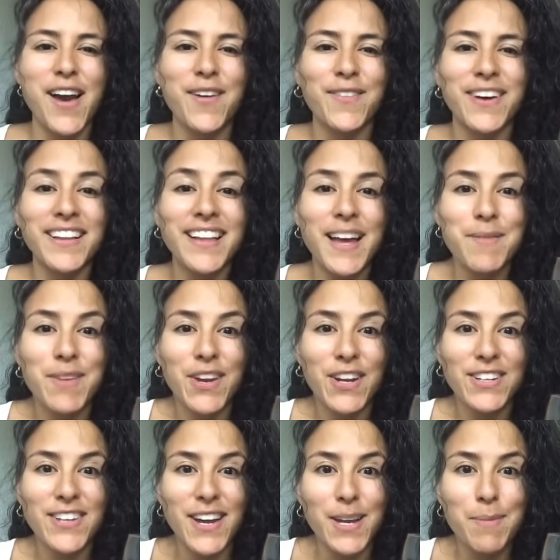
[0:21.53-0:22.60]
Well, I'm here to
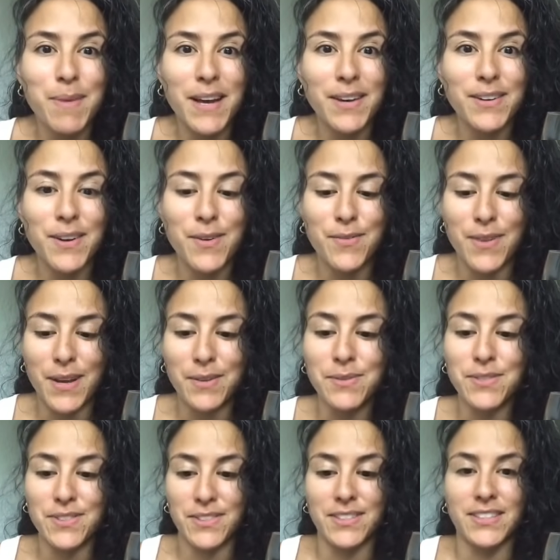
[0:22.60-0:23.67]
talk about
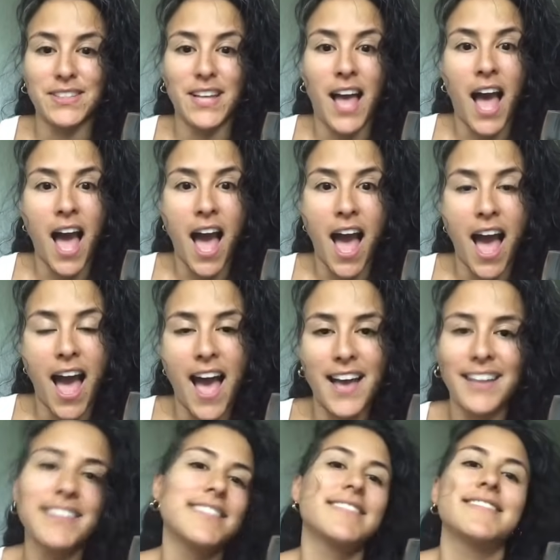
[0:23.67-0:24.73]
arousal.
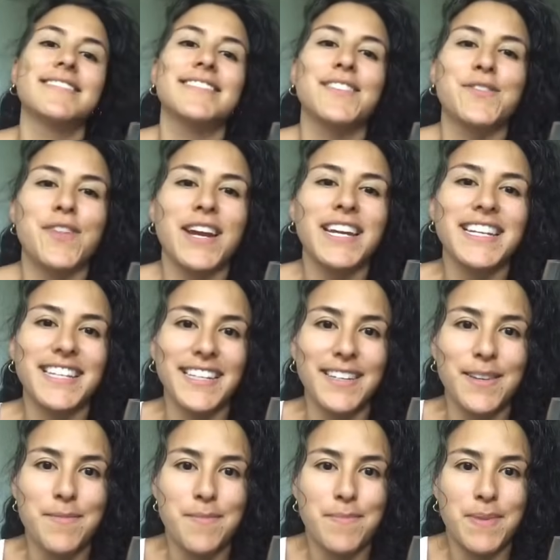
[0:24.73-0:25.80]
Right?
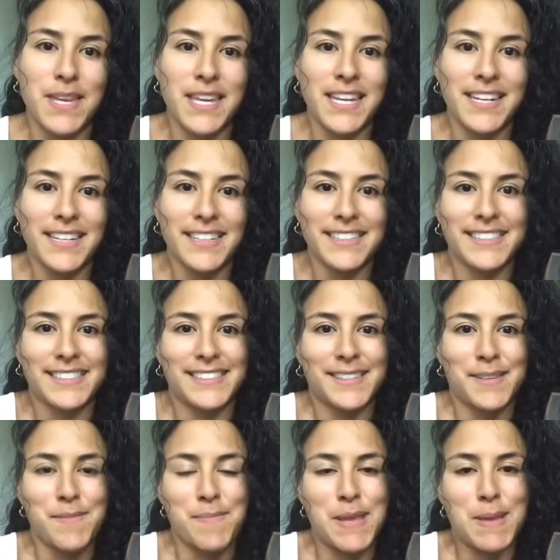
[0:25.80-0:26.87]
Penis
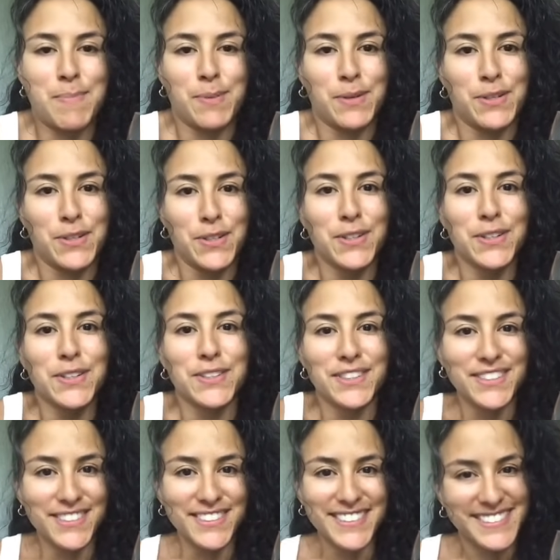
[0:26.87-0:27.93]

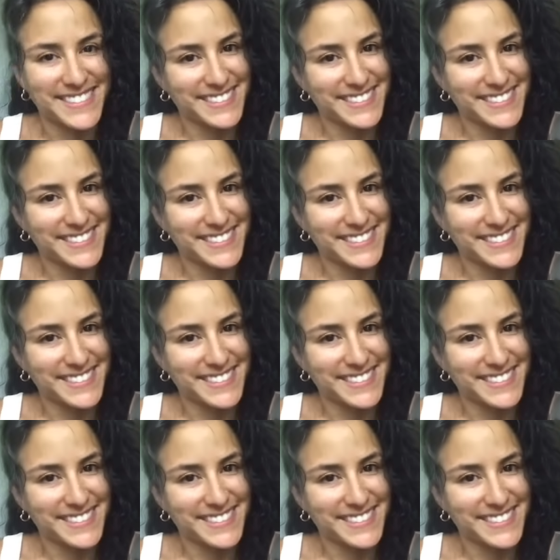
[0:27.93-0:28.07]
people.